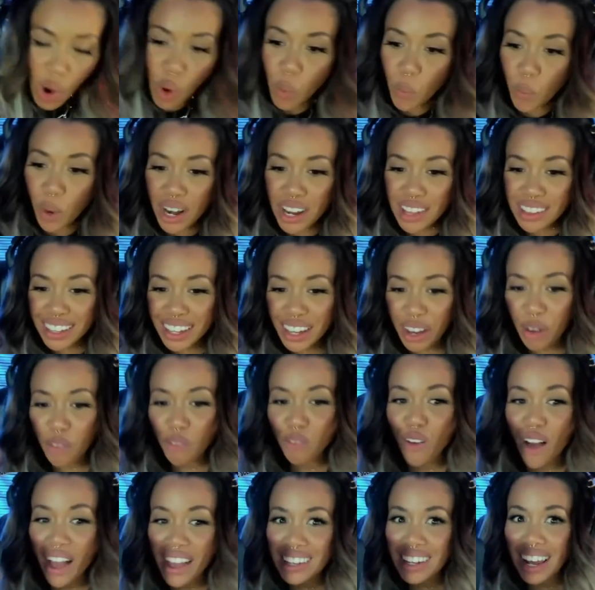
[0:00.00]
When are they gonna
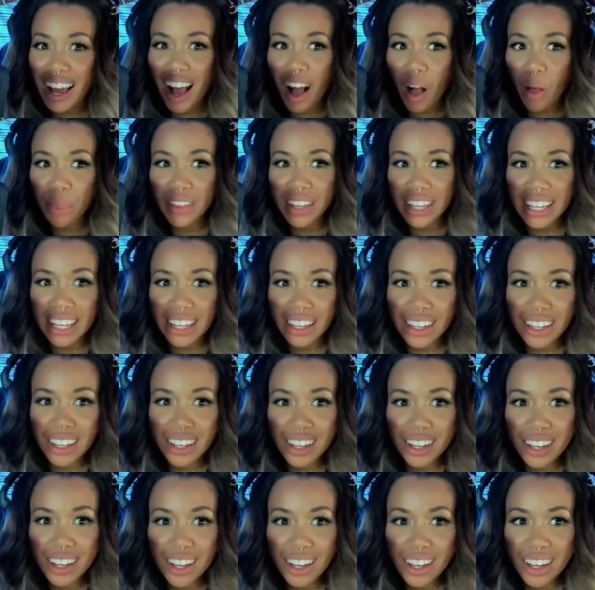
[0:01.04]
find out that he?